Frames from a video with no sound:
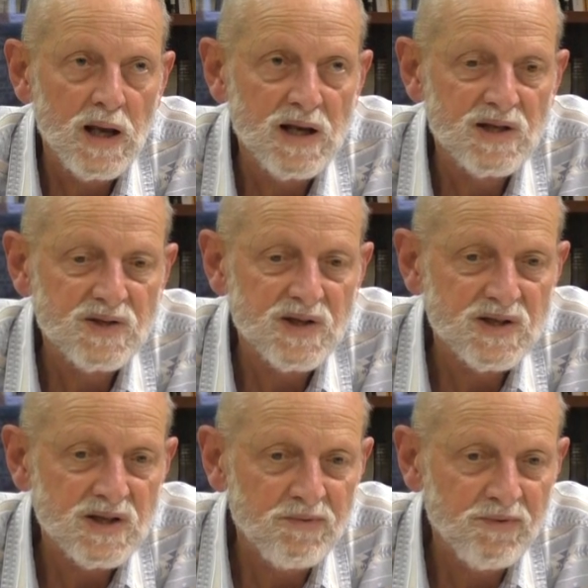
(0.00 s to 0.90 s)
is the
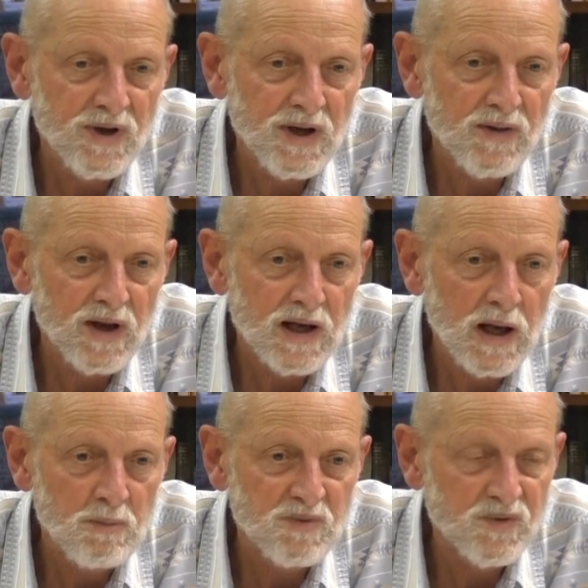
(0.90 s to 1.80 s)
suffering that
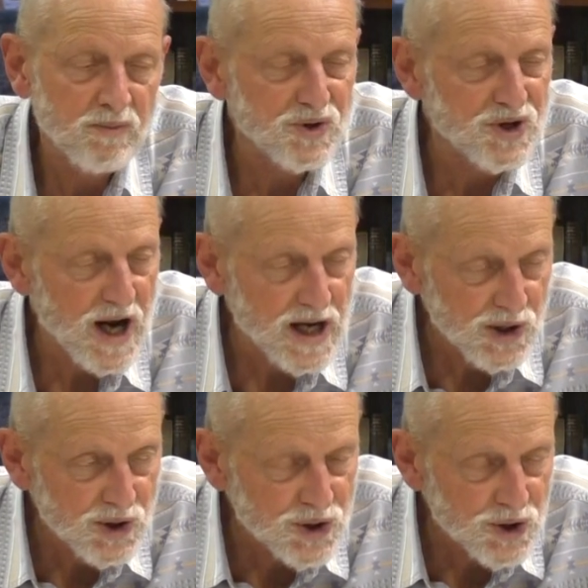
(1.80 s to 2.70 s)
comes from
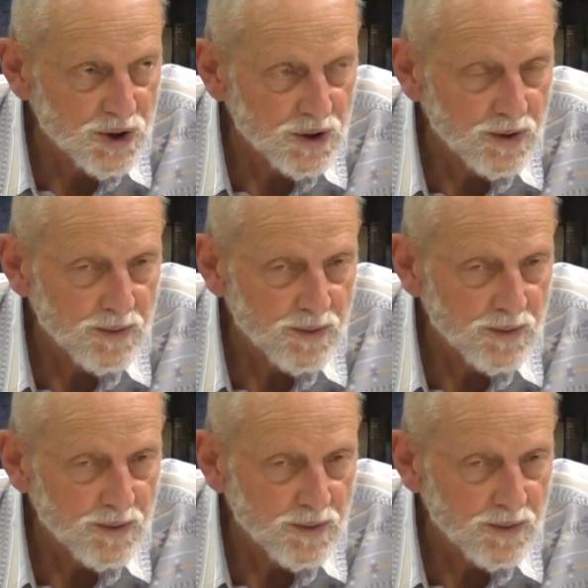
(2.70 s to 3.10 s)
change,